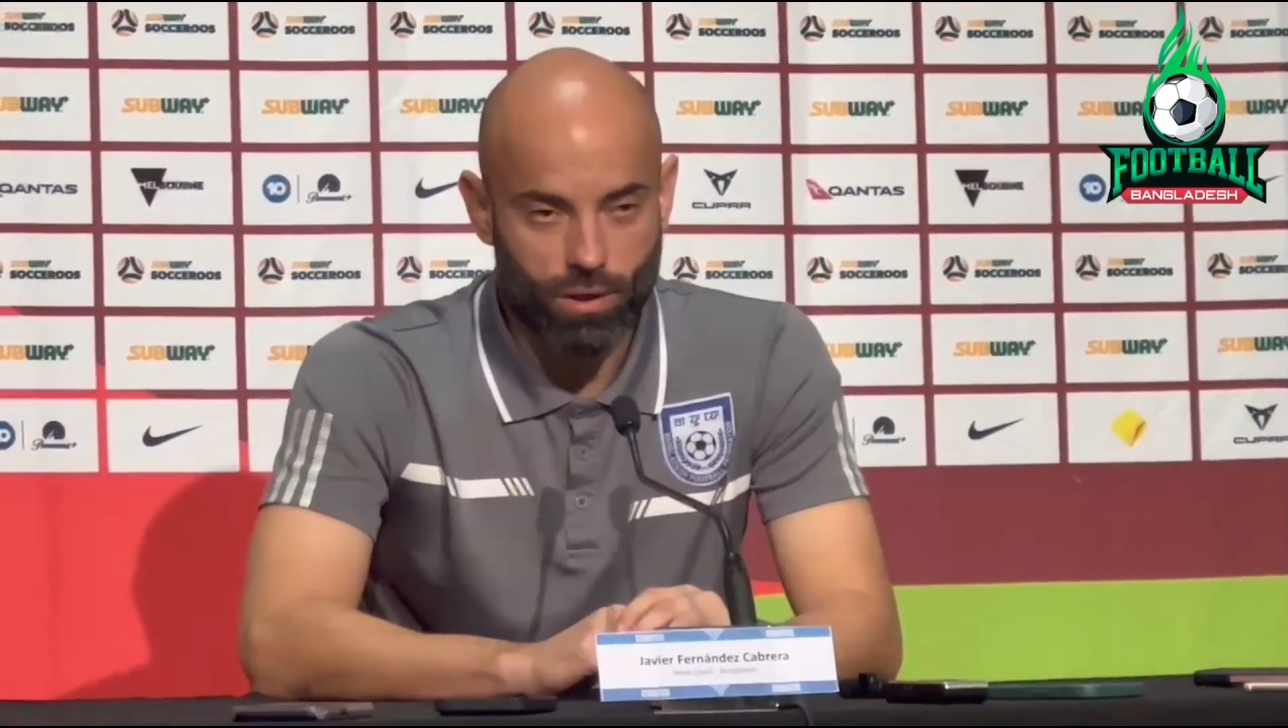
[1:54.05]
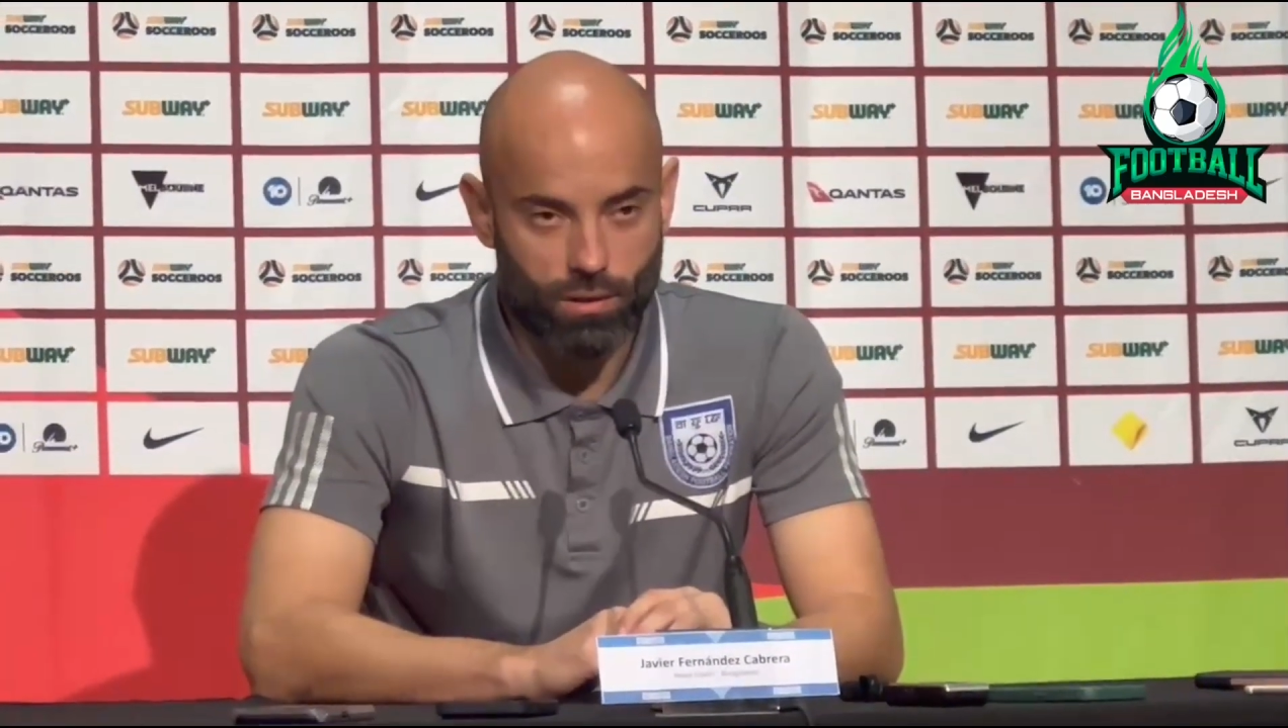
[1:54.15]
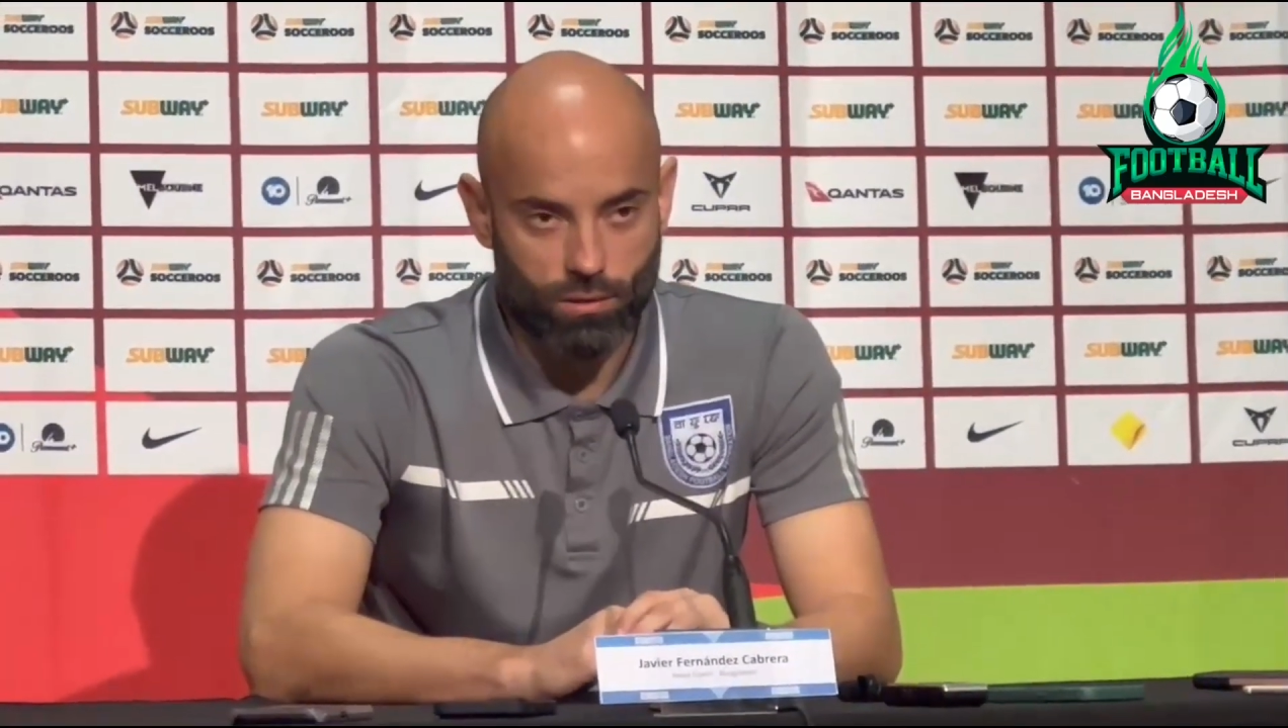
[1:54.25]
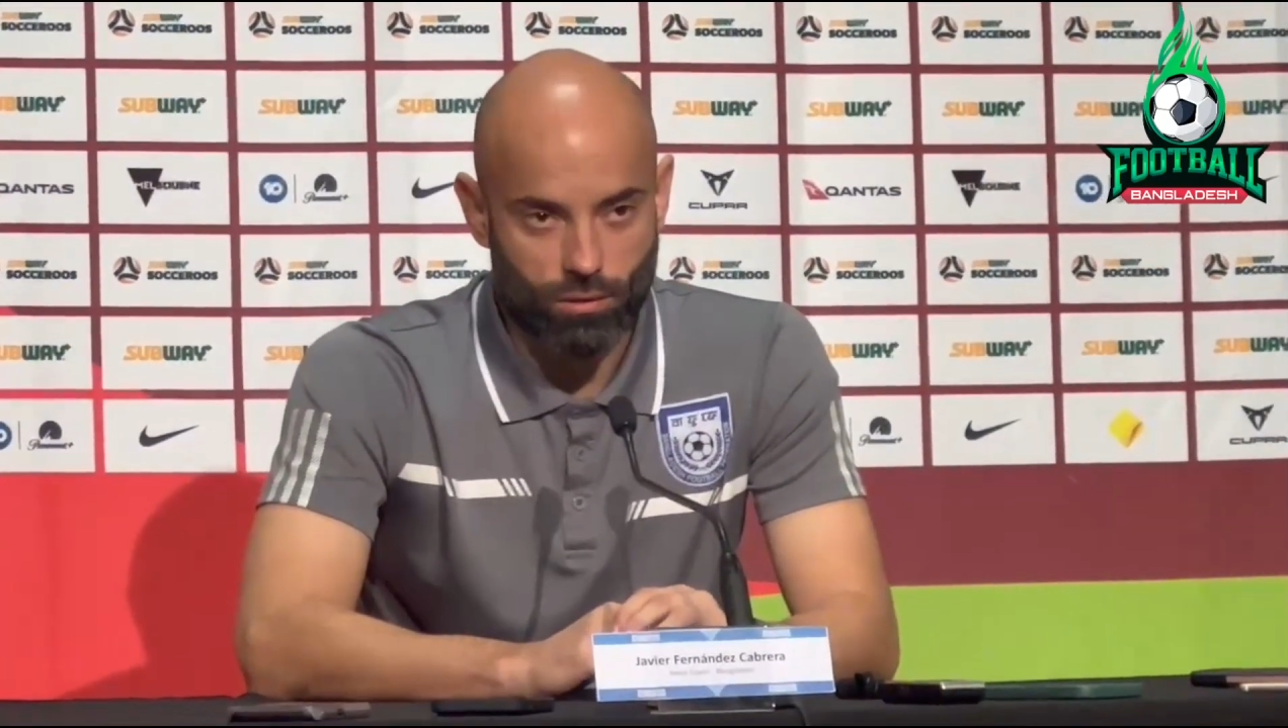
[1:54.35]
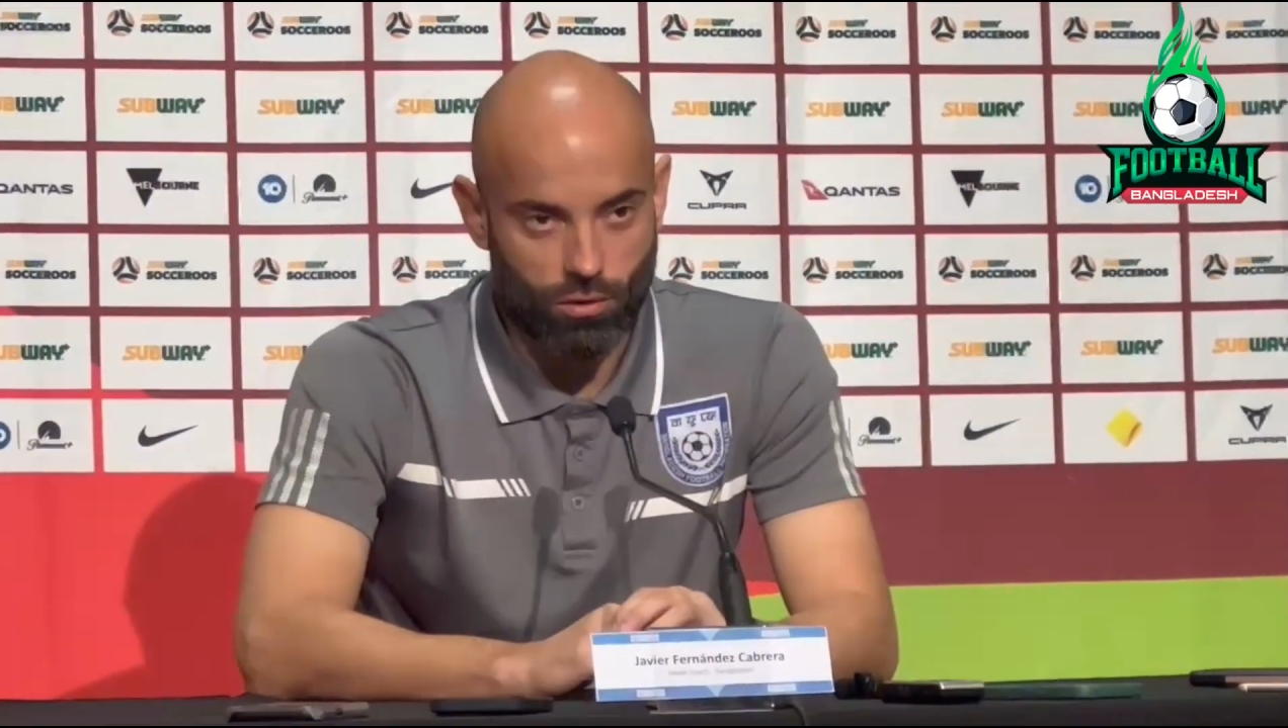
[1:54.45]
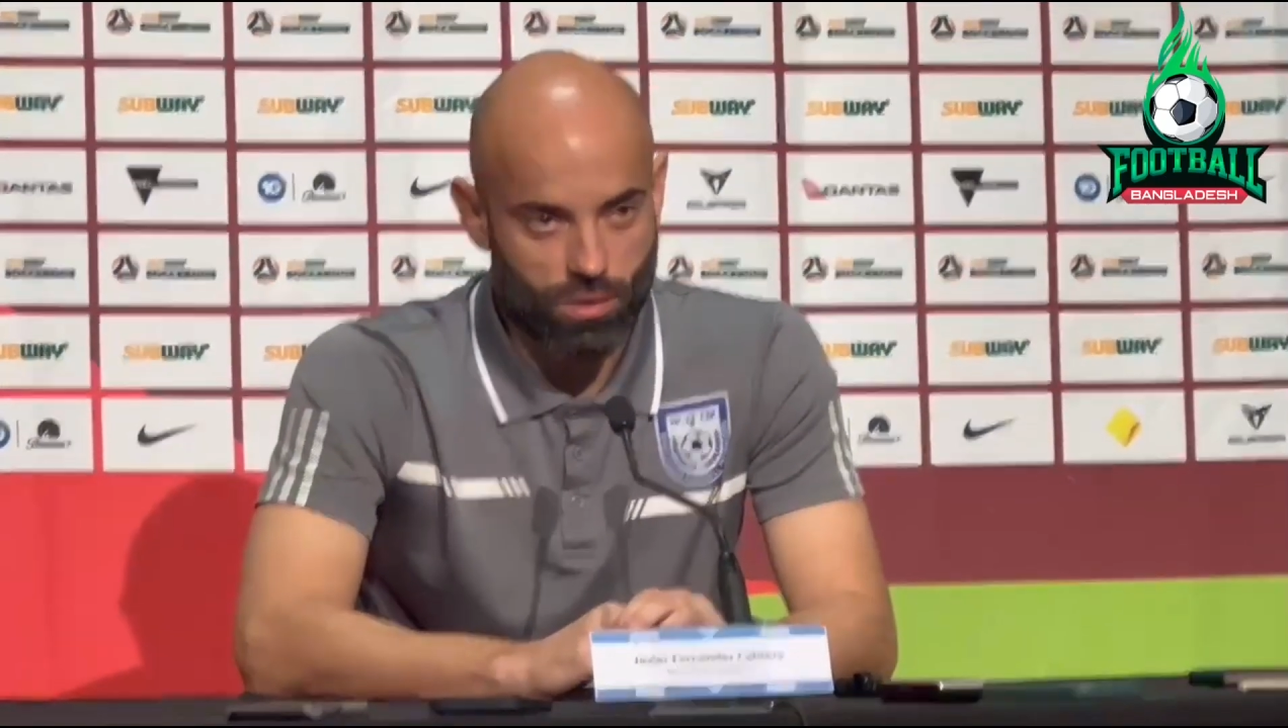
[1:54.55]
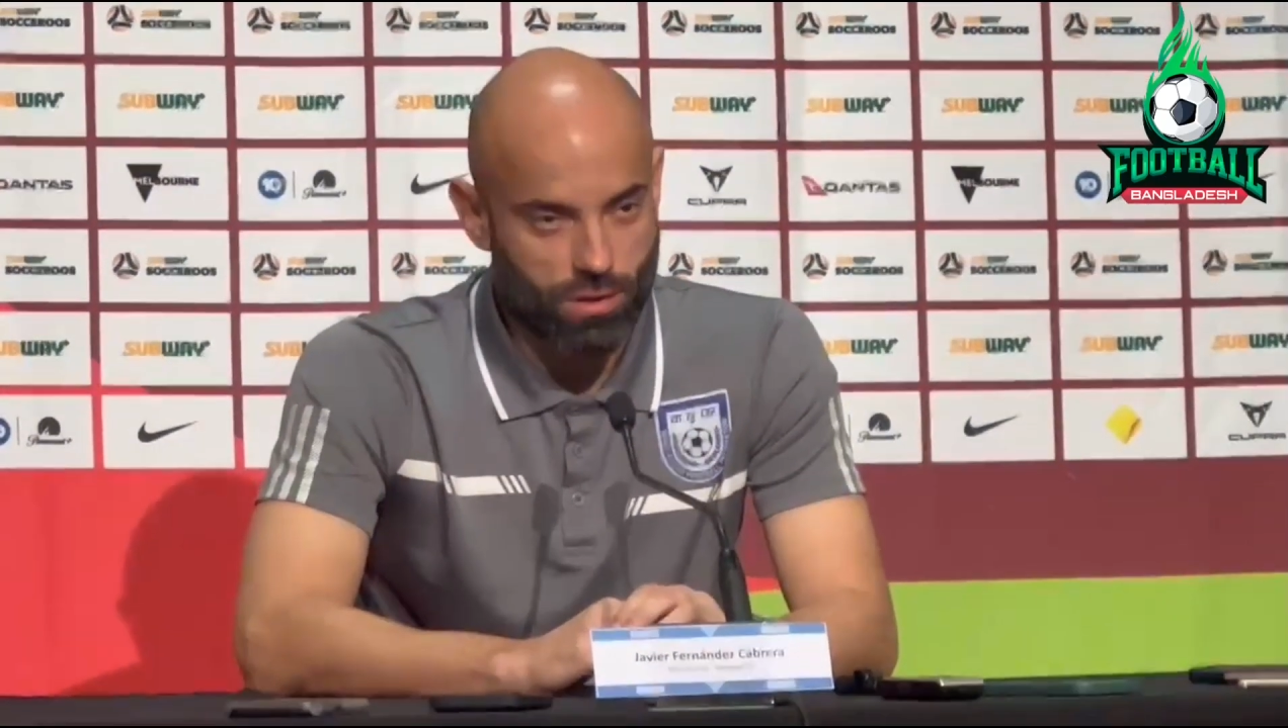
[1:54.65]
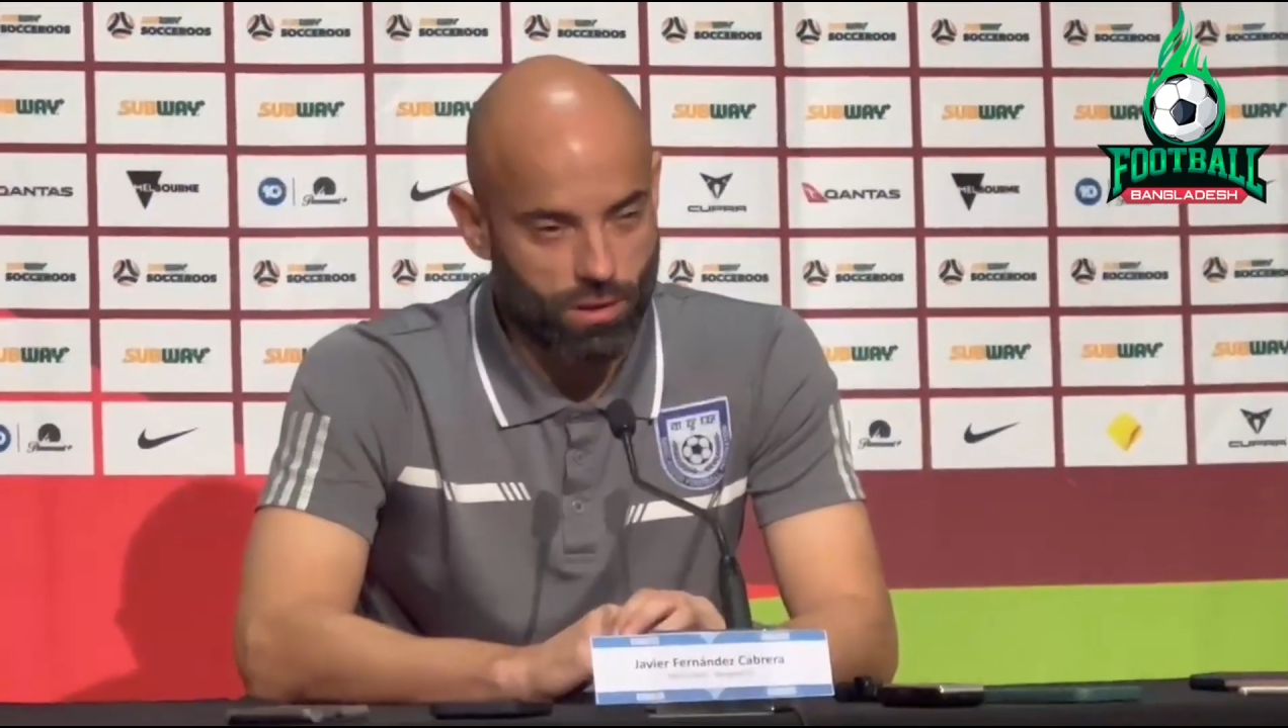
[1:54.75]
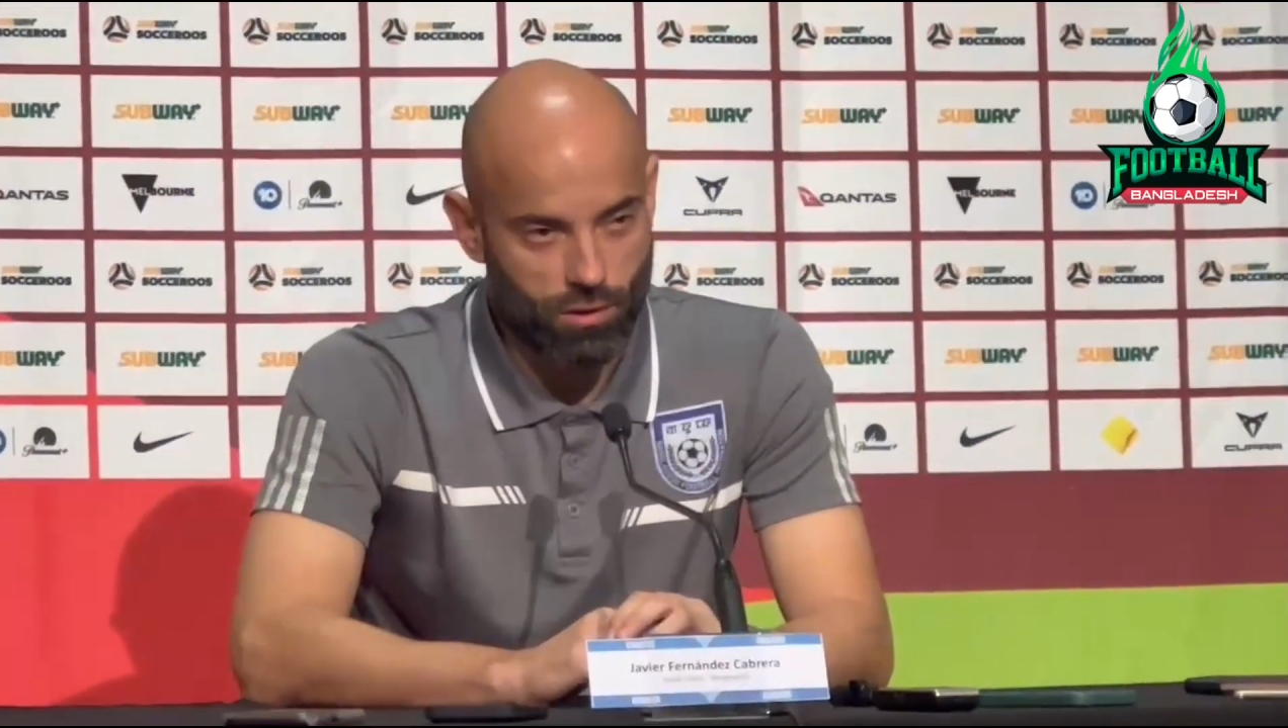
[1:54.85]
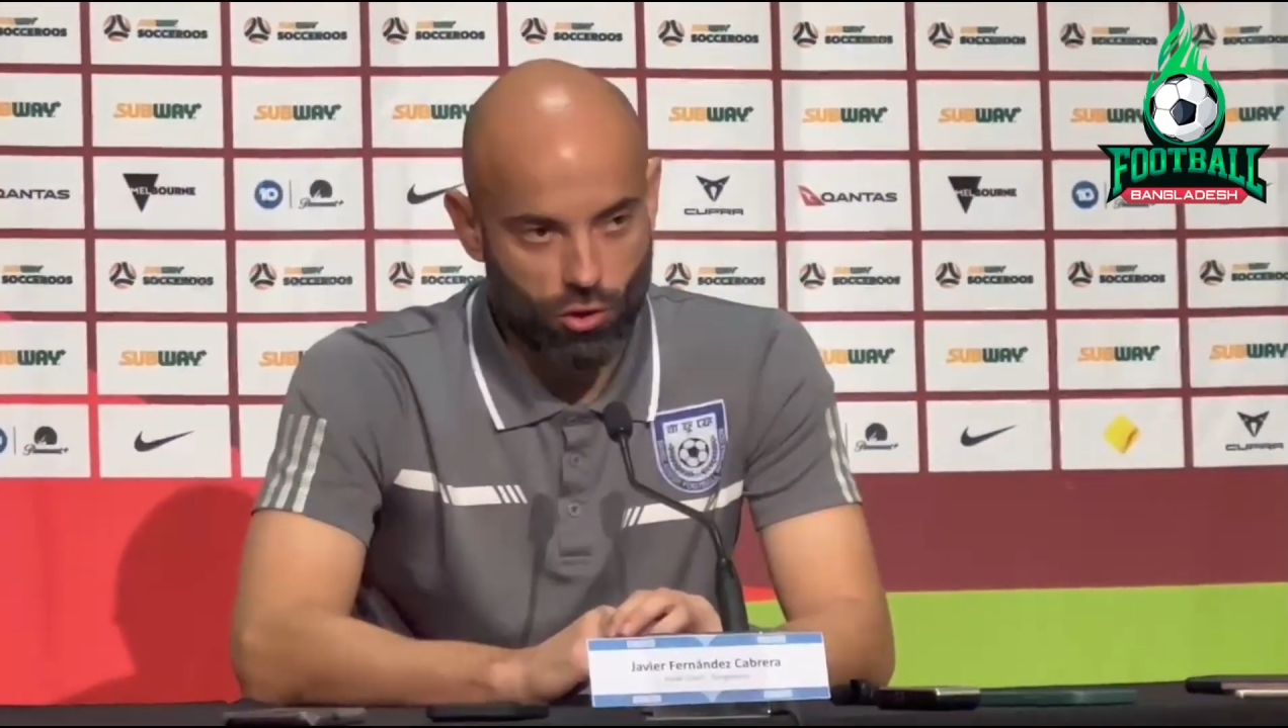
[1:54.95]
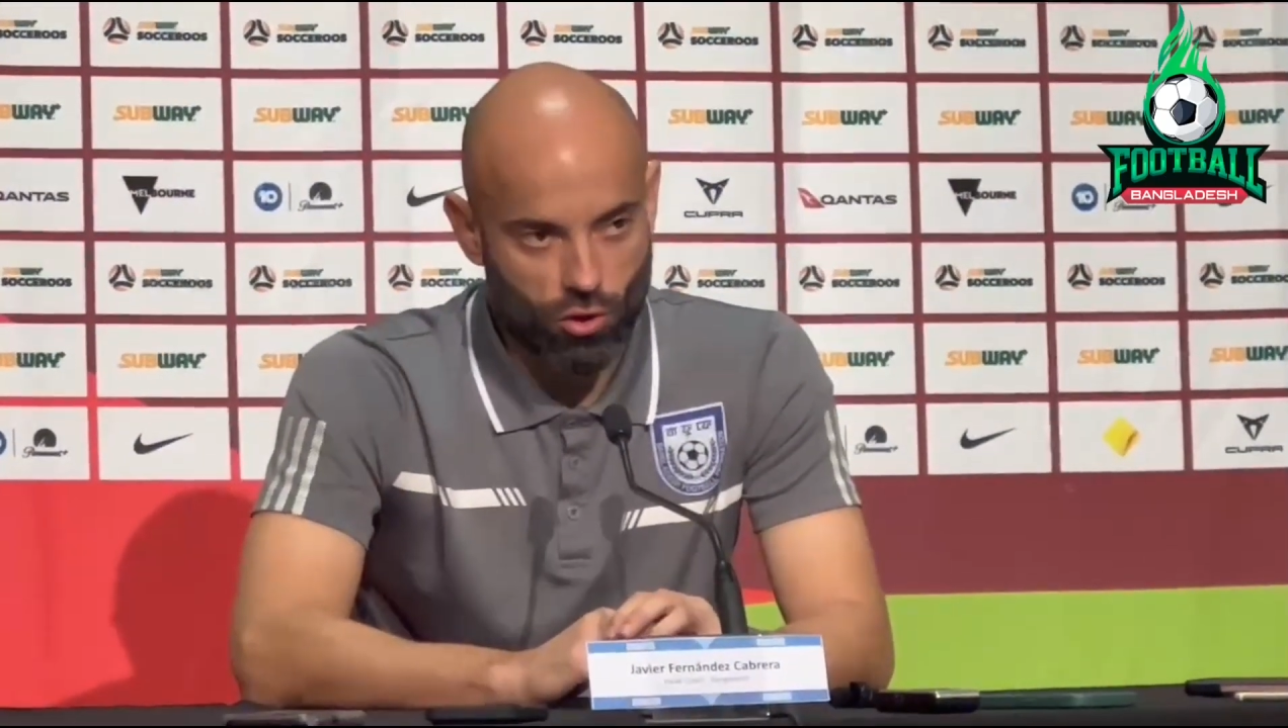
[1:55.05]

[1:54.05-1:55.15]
but honestly,